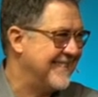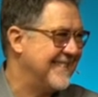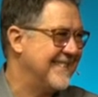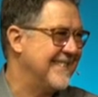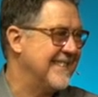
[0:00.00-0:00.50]

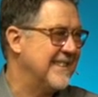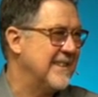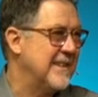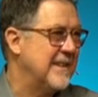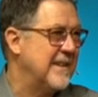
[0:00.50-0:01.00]

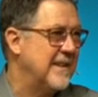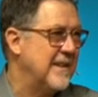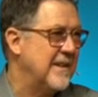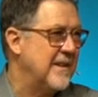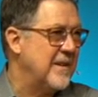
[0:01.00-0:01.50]

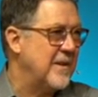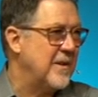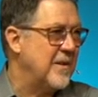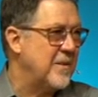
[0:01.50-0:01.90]
[no speech]